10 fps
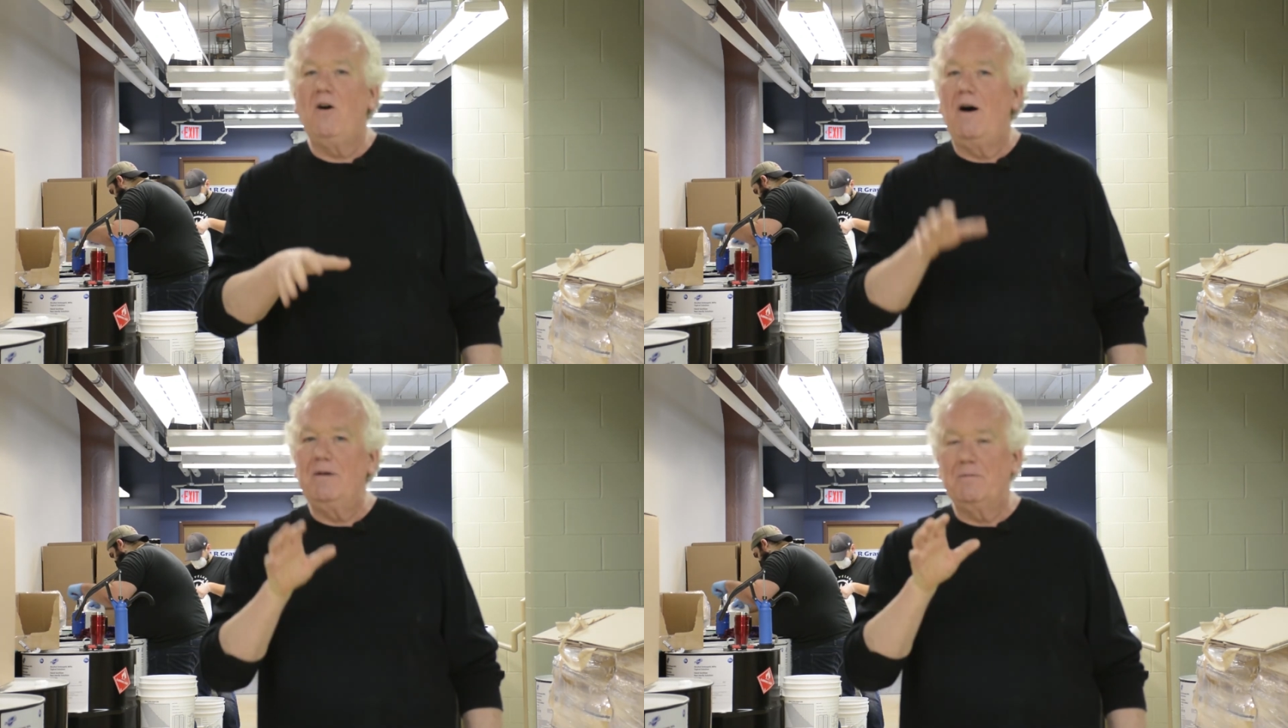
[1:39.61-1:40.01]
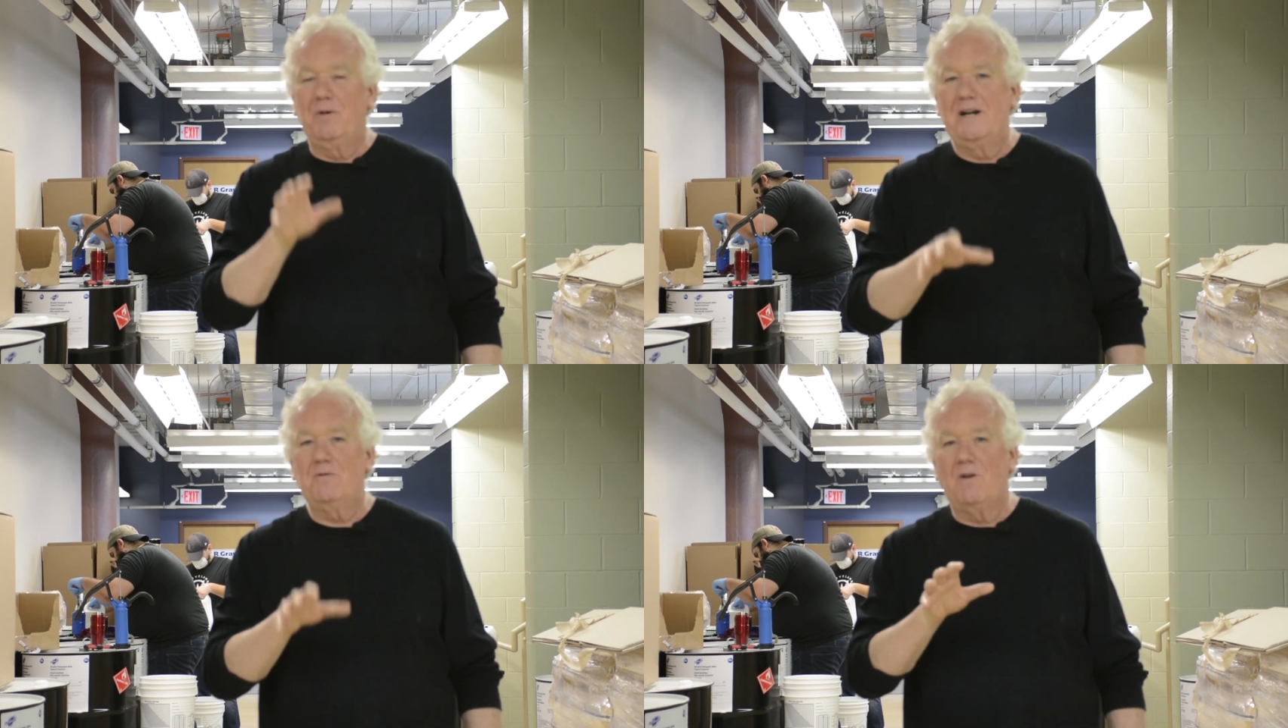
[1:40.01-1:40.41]
I'm going to
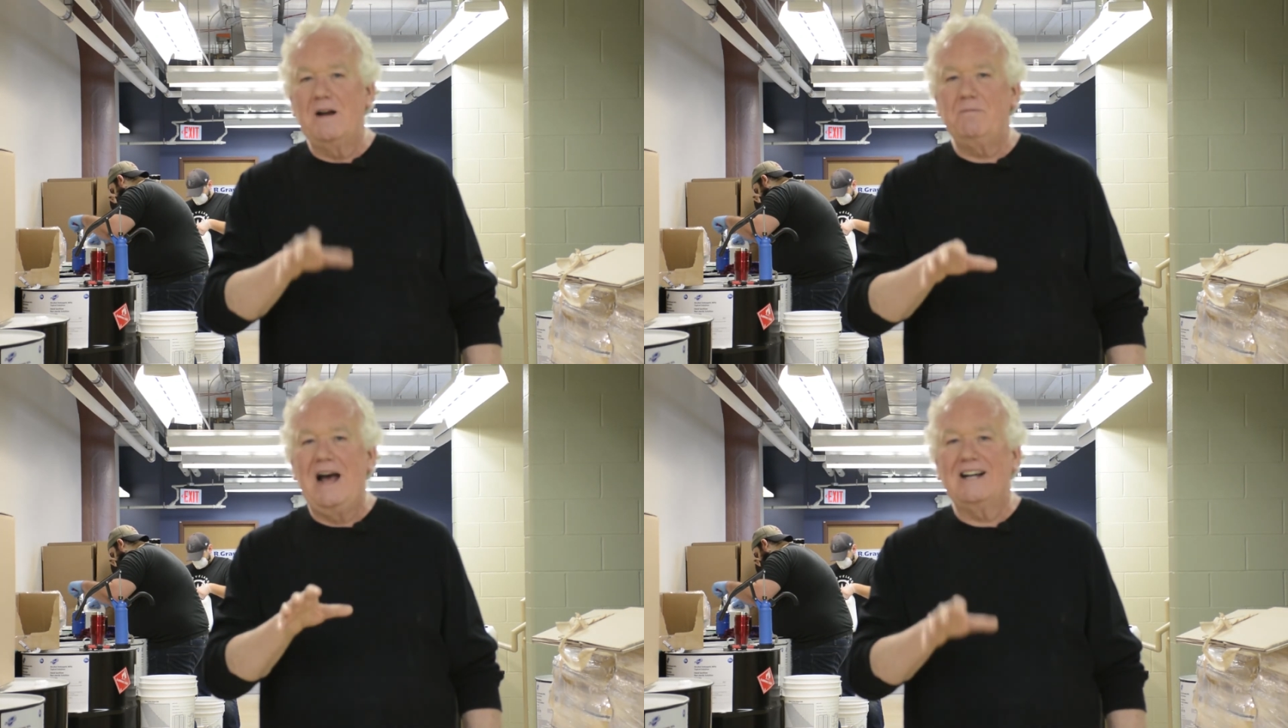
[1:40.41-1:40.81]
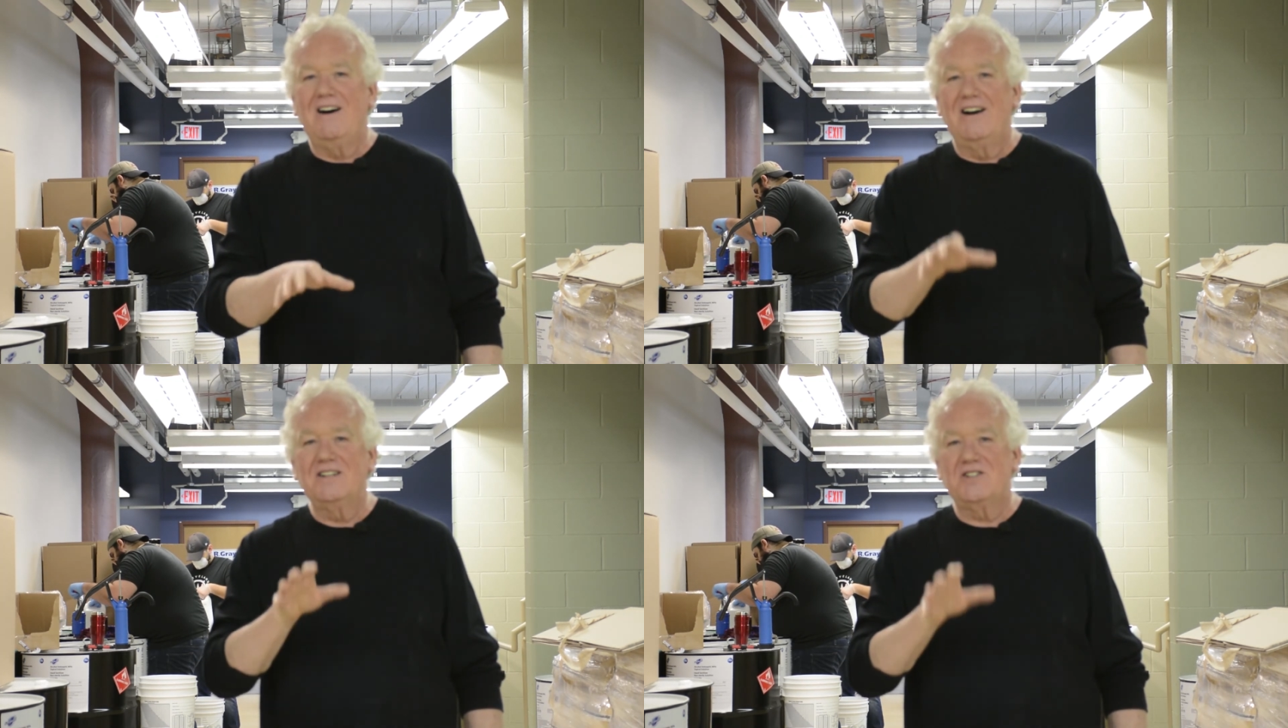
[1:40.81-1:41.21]
put it right back
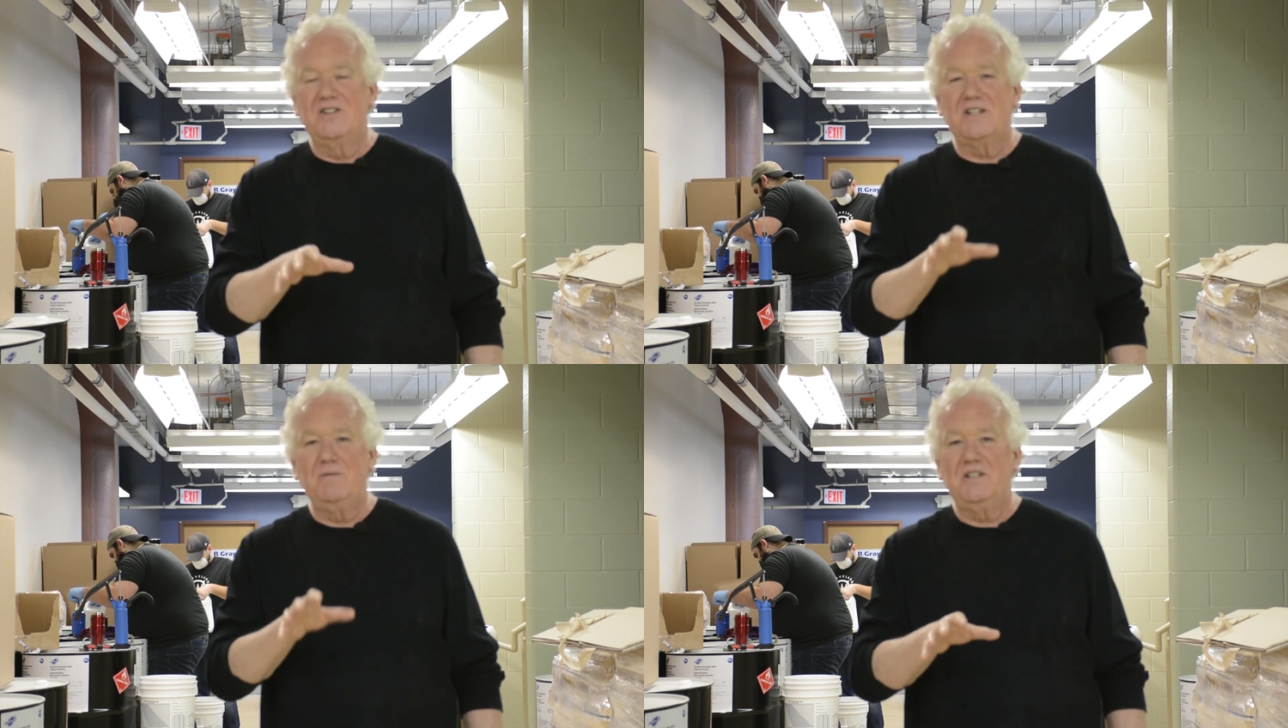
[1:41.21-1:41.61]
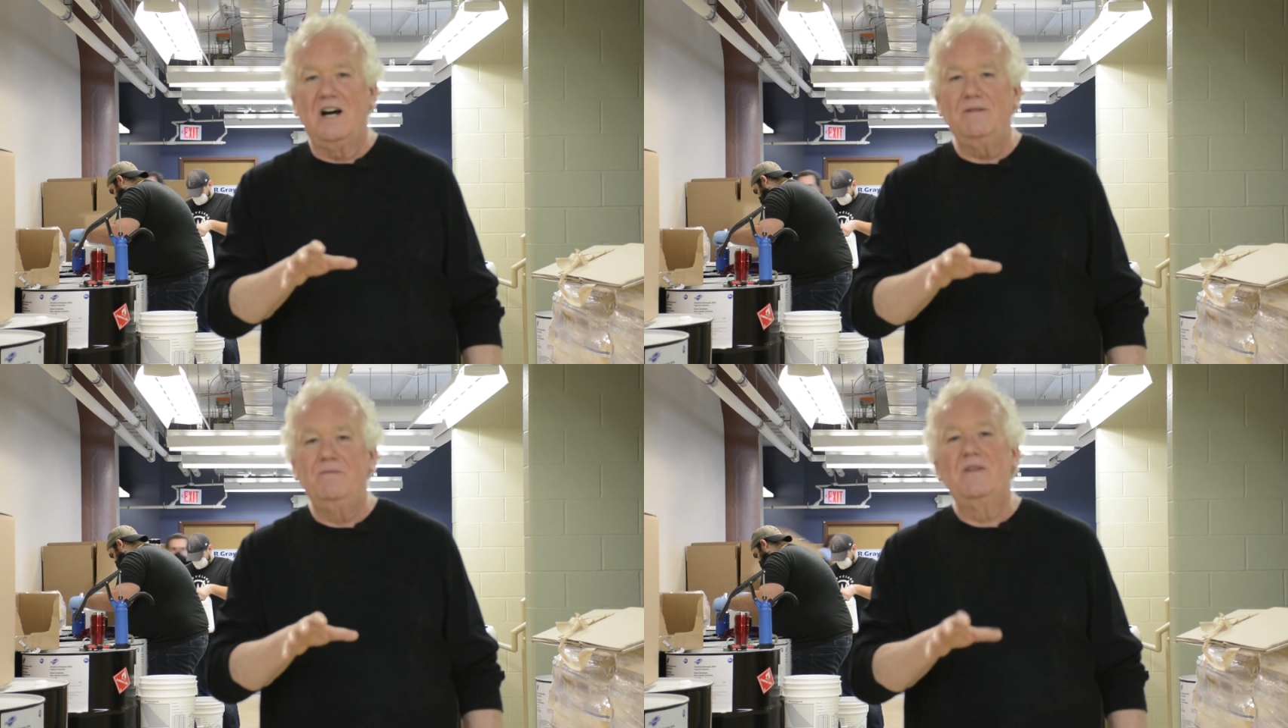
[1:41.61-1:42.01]
on as soon as I'm
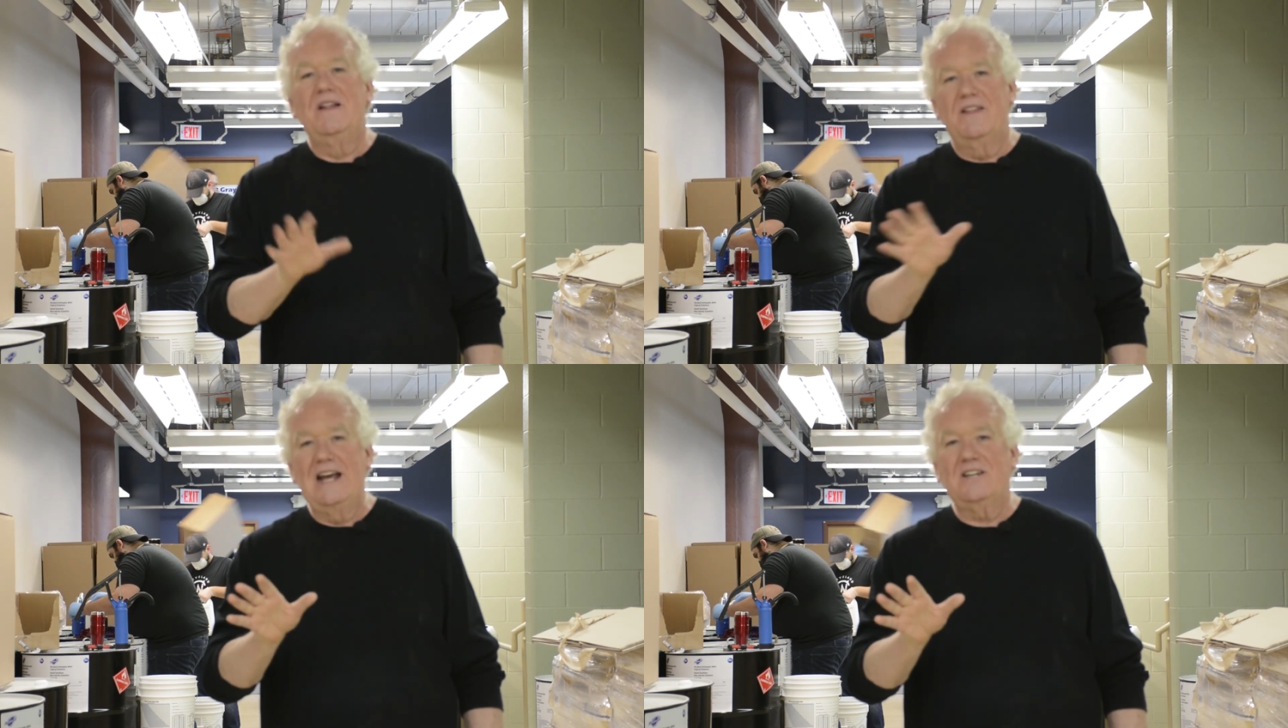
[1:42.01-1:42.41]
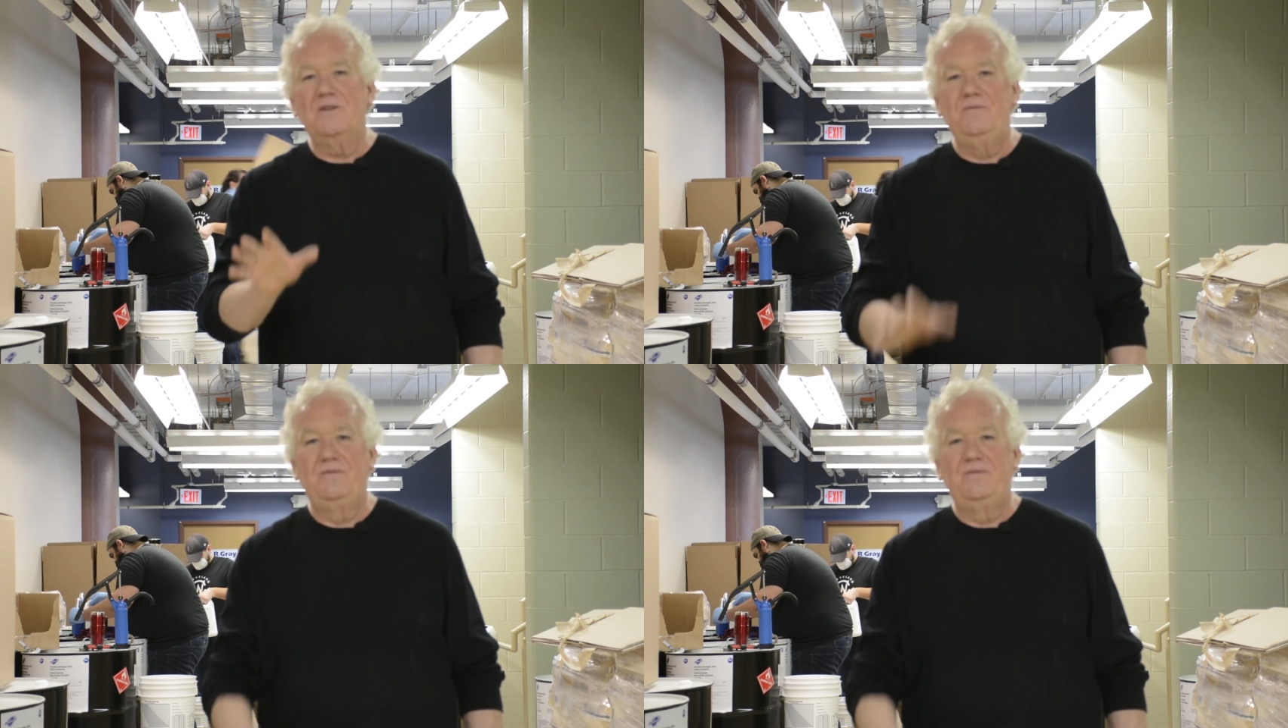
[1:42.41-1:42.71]
done. Thank you.